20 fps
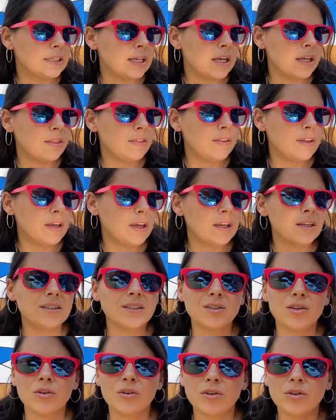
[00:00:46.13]
I think I
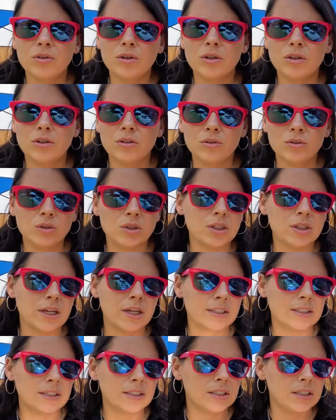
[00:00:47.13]
saw you could use it
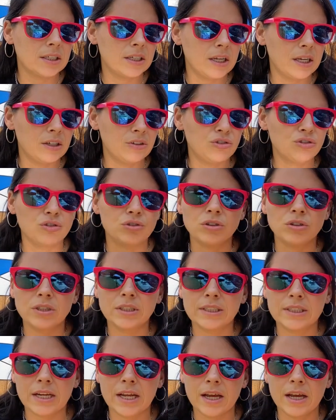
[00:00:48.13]
as an occasional
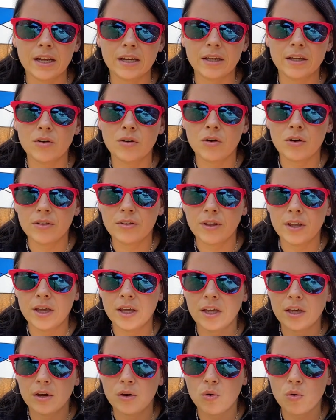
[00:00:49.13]
snack on the
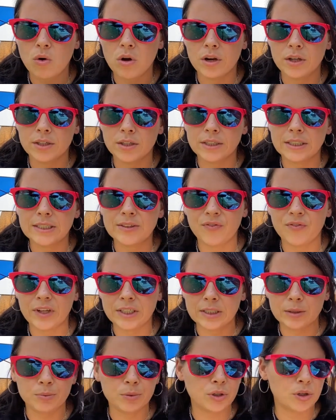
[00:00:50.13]
Iguana's
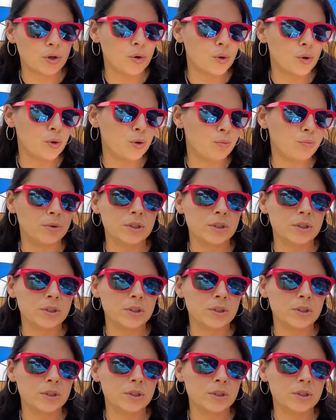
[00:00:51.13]
Facebook group.